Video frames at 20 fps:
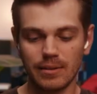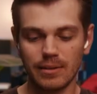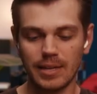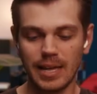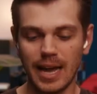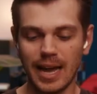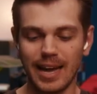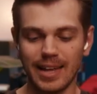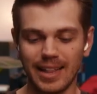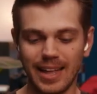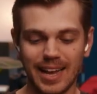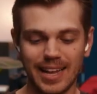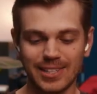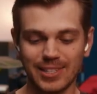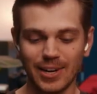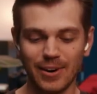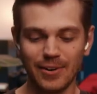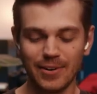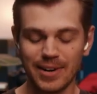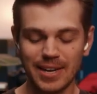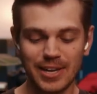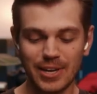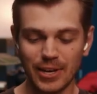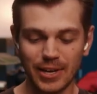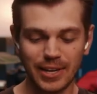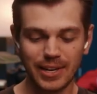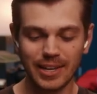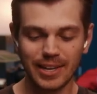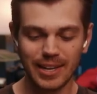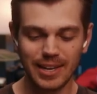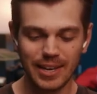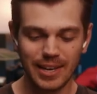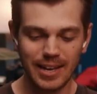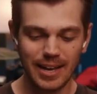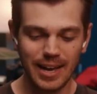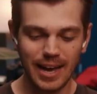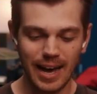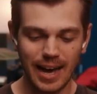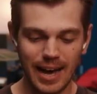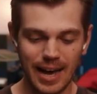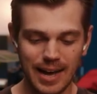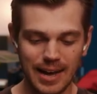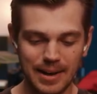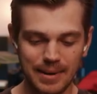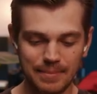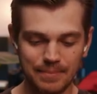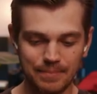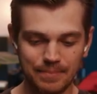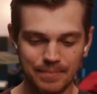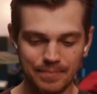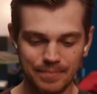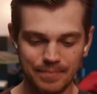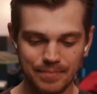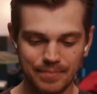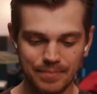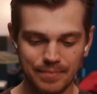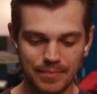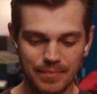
Yeah, like it's already good. But